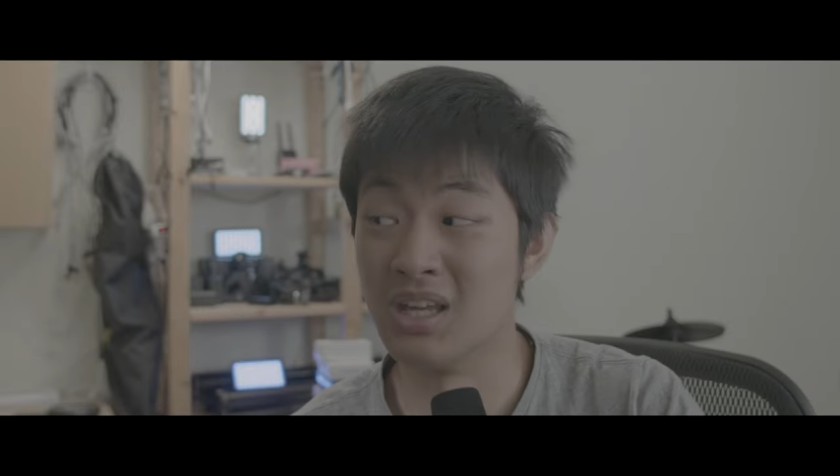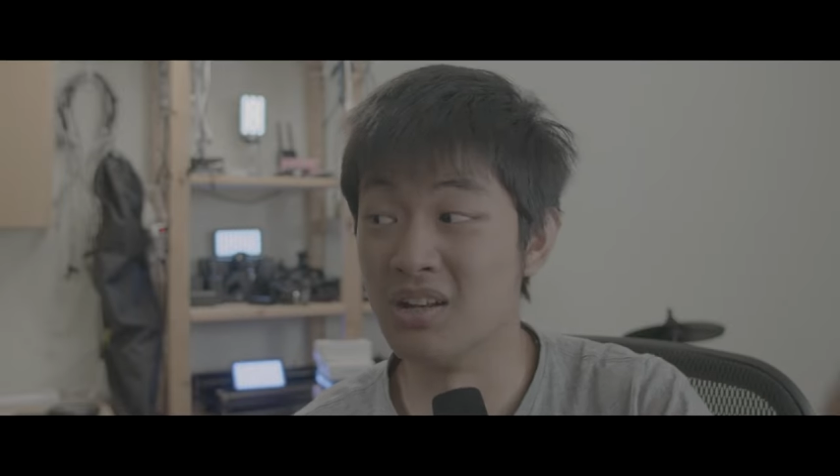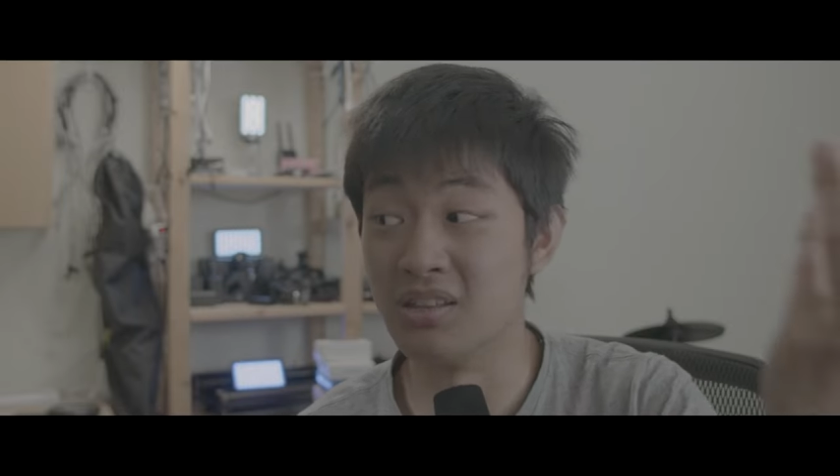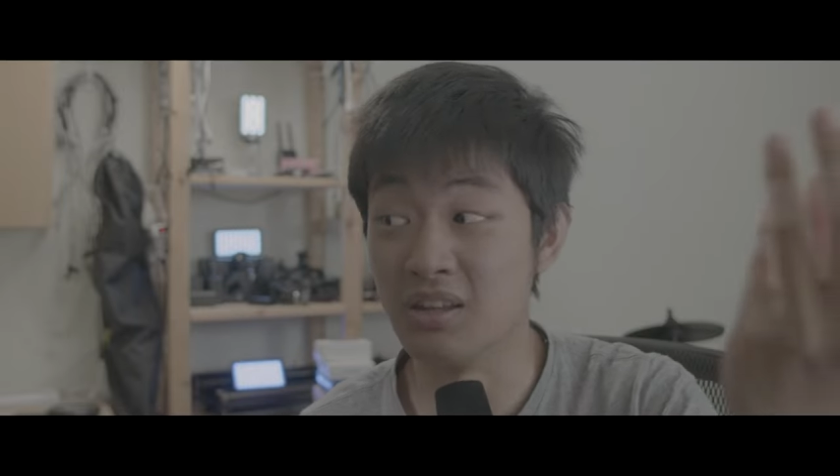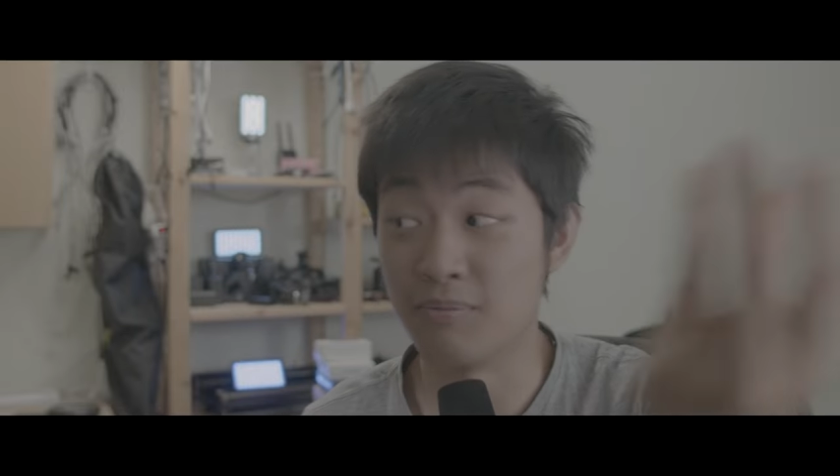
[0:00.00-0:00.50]
and
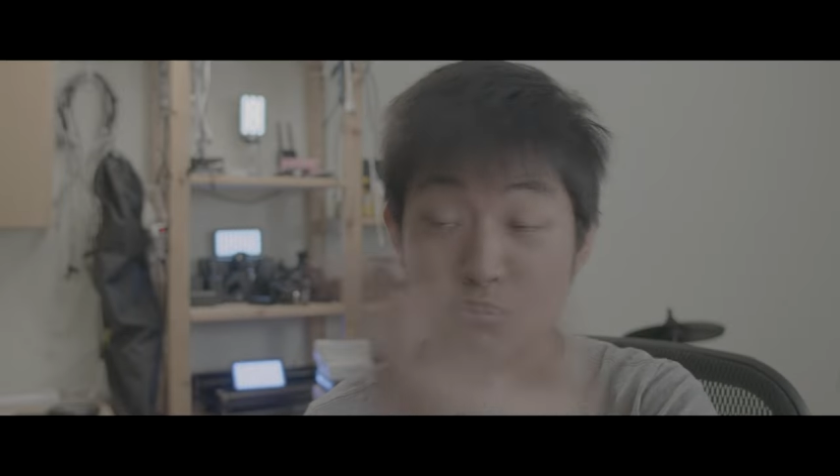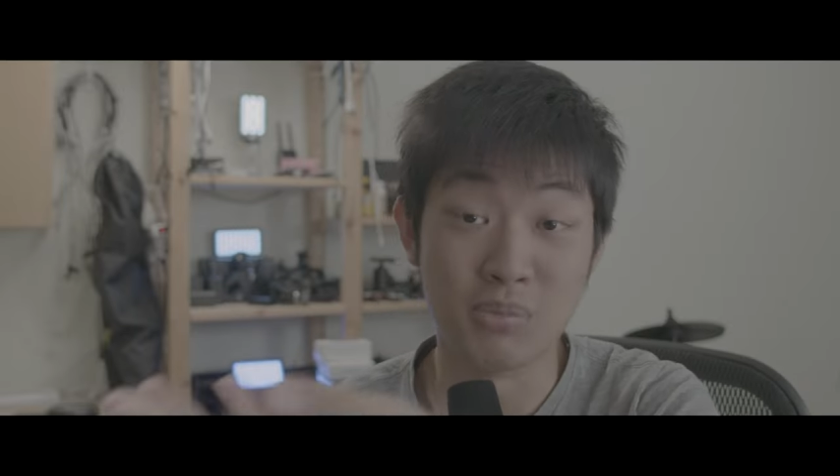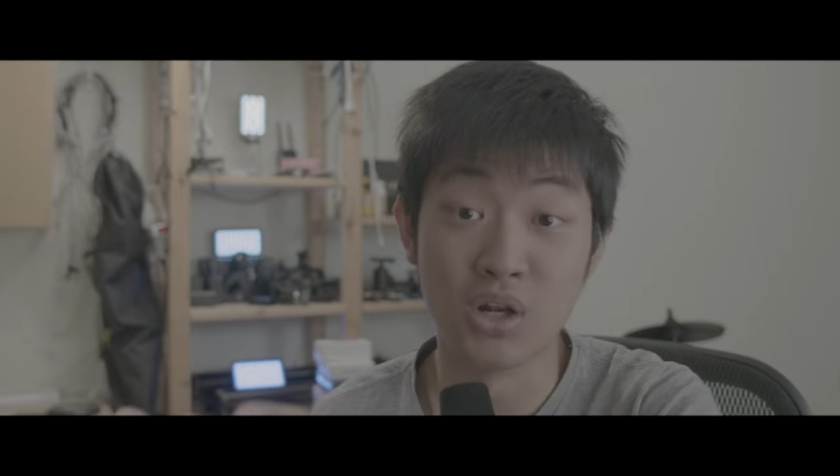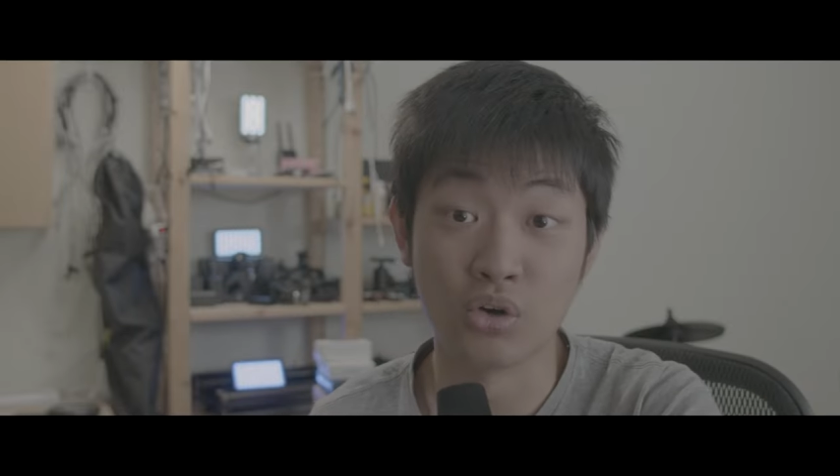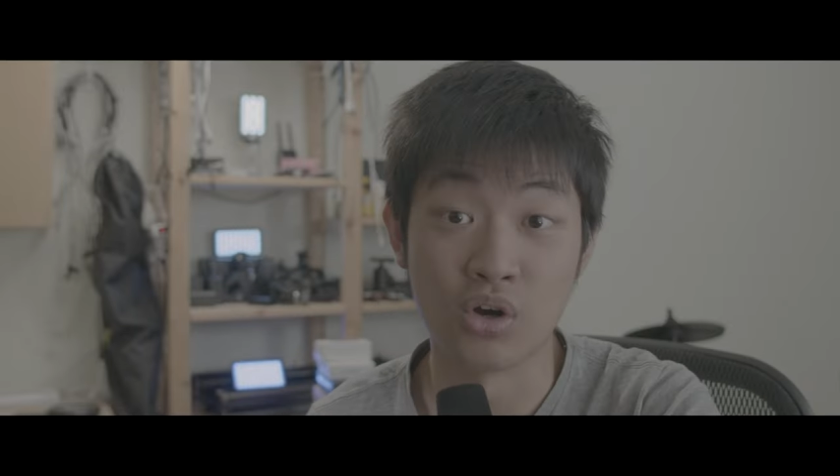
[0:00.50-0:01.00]
the
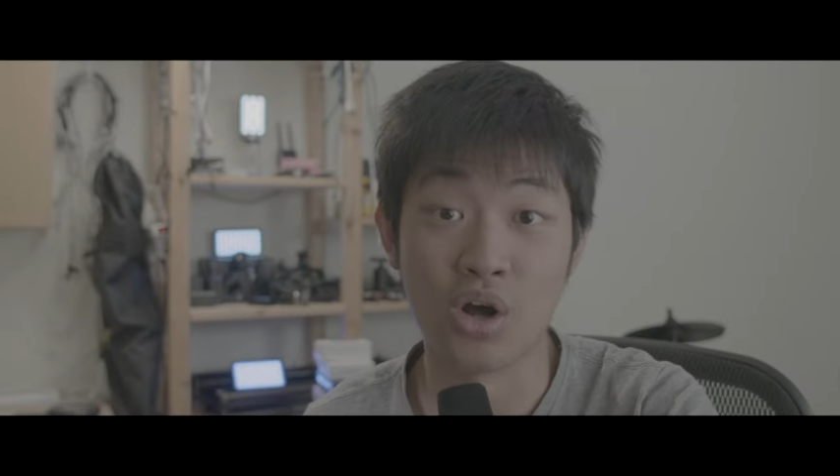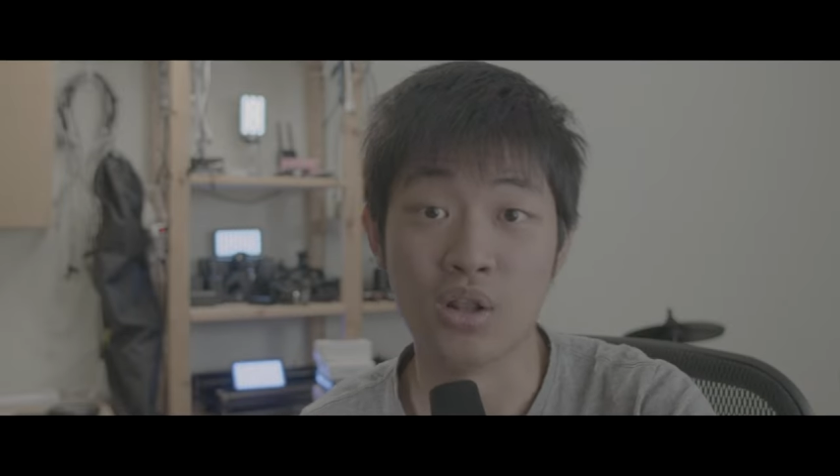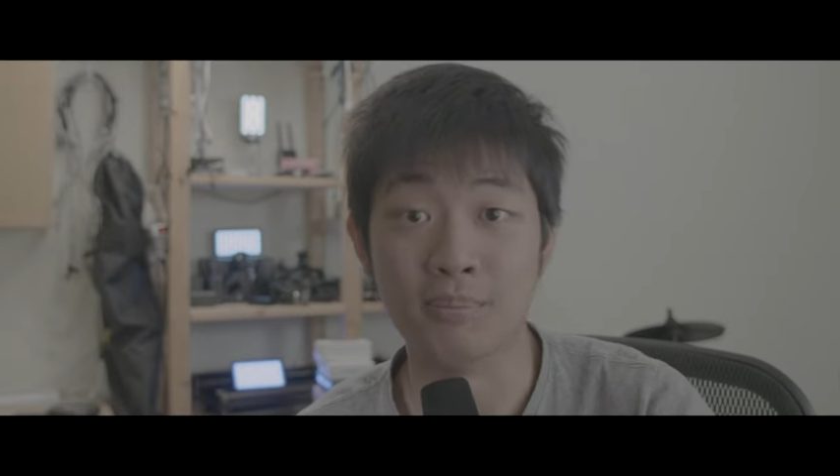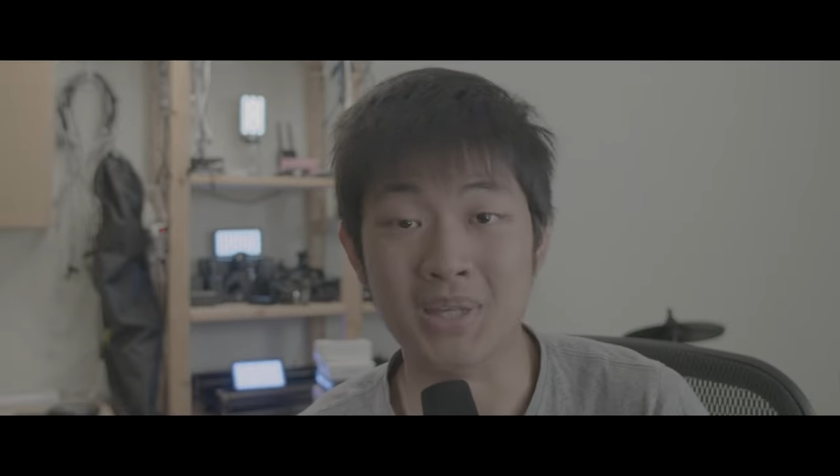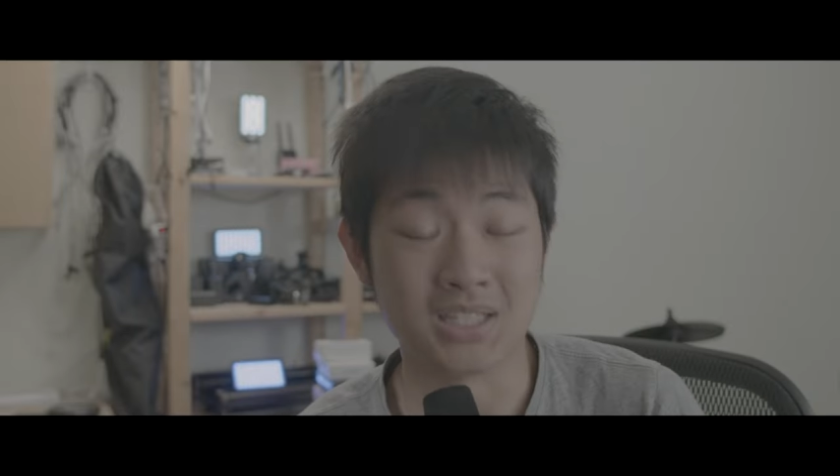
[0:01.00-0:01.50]
middle
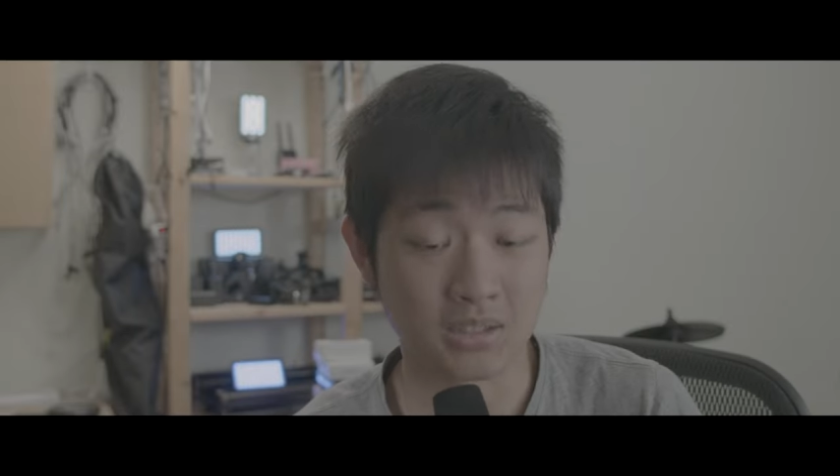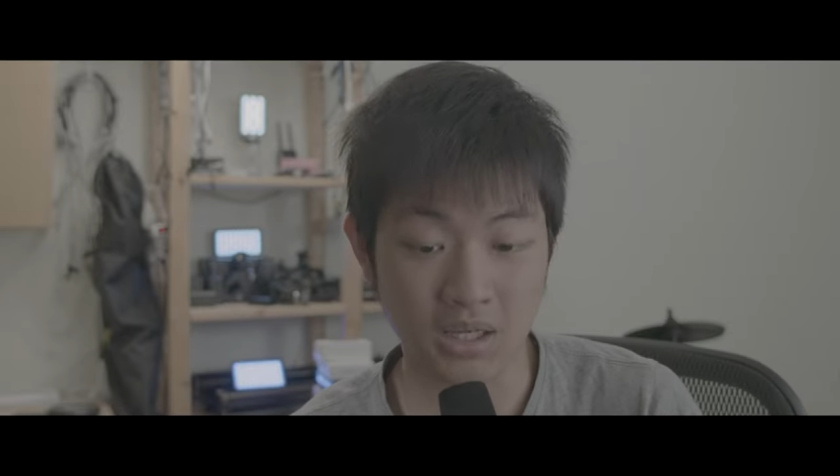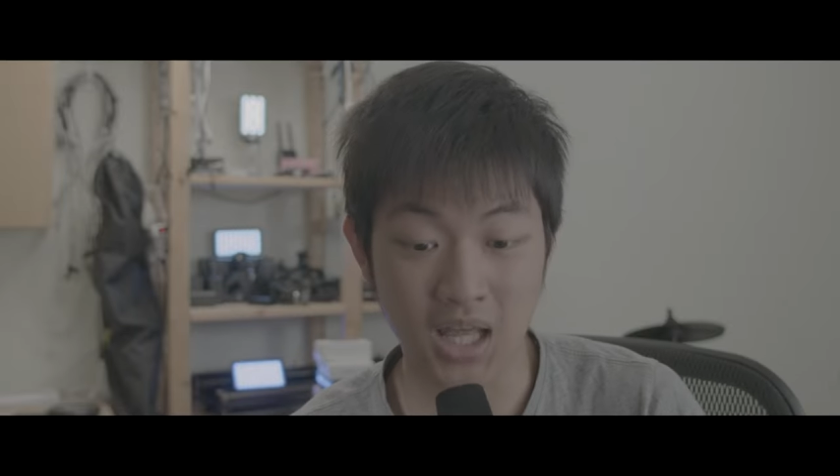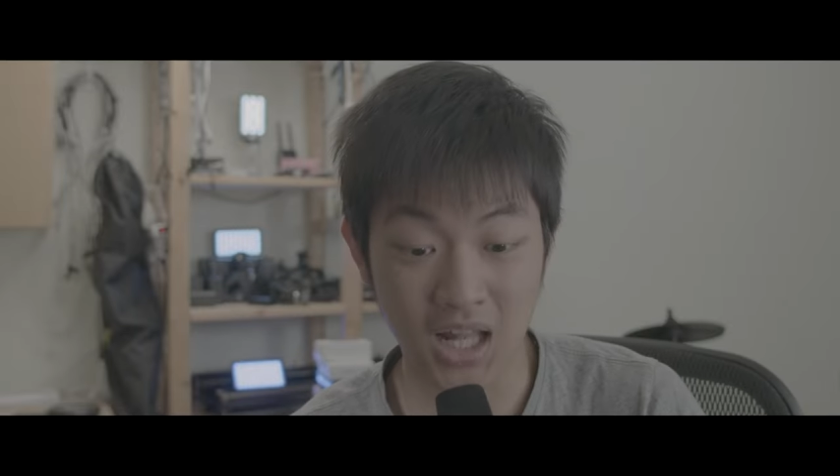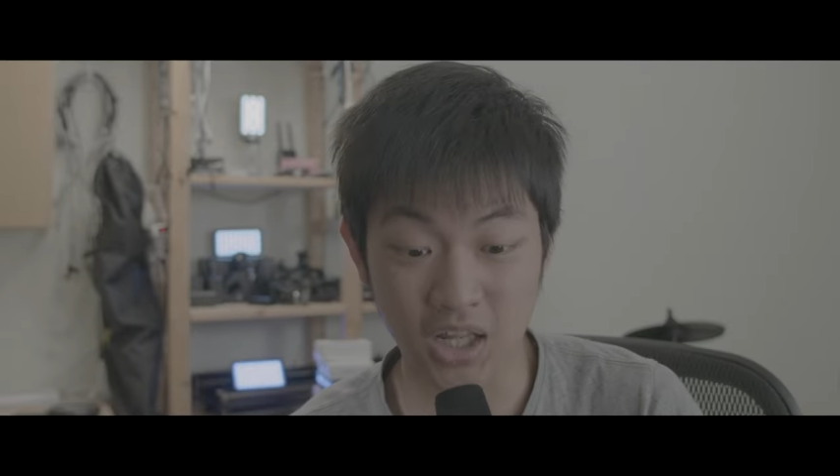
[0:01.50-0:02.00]
column is
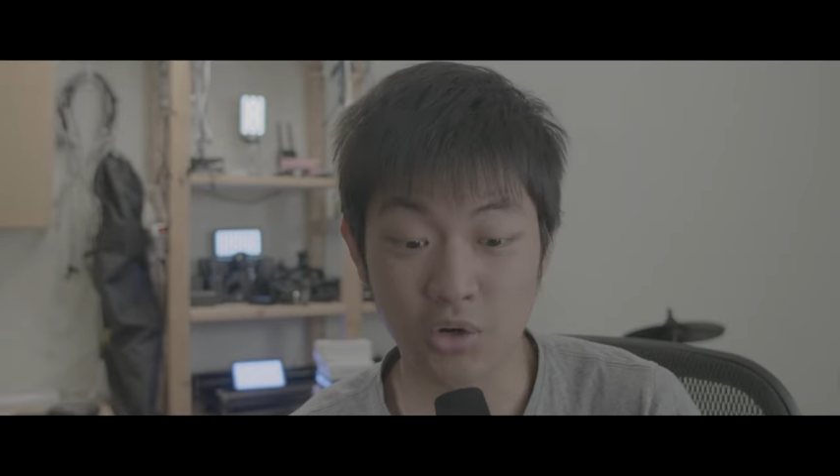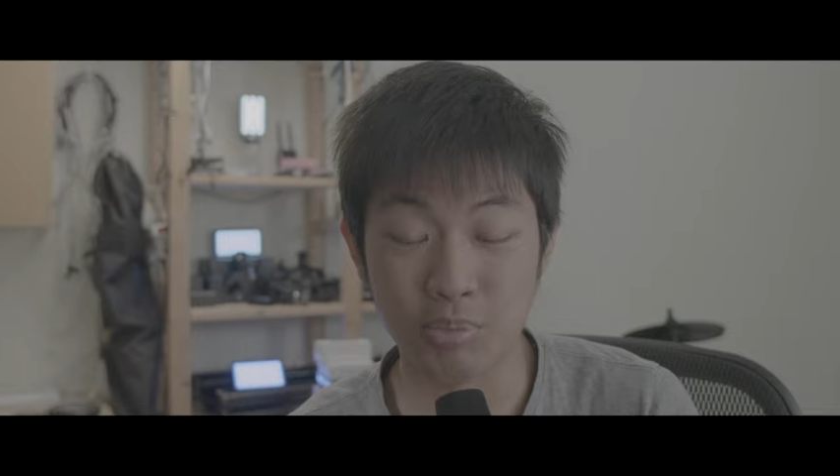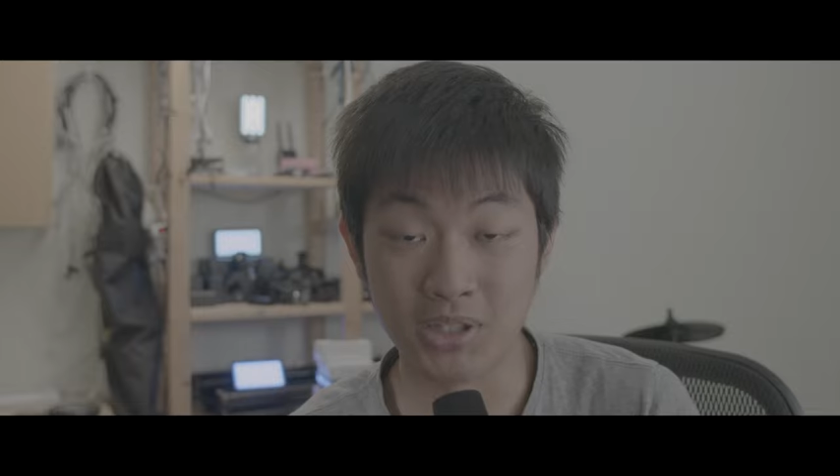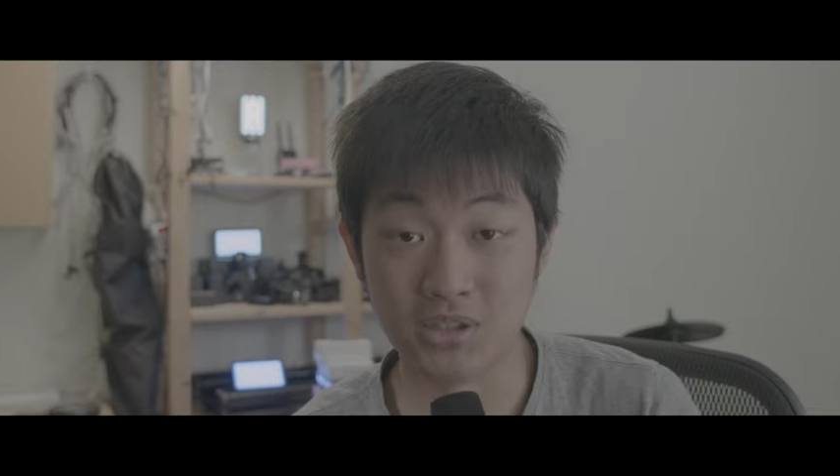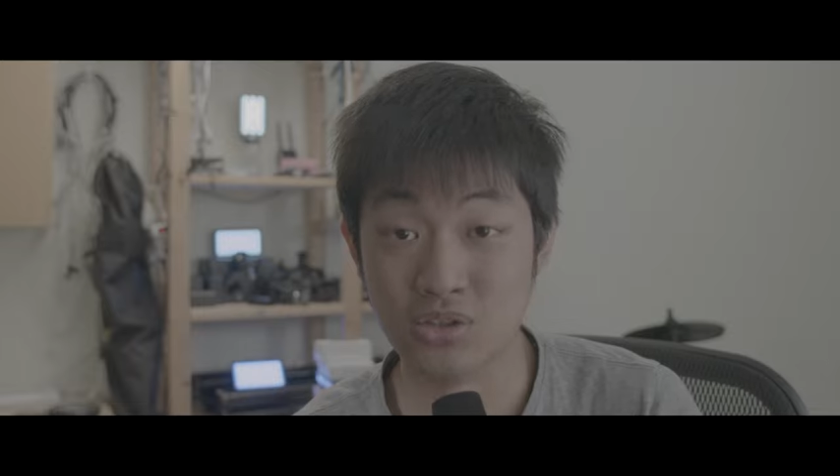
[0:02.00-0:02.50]
a little bit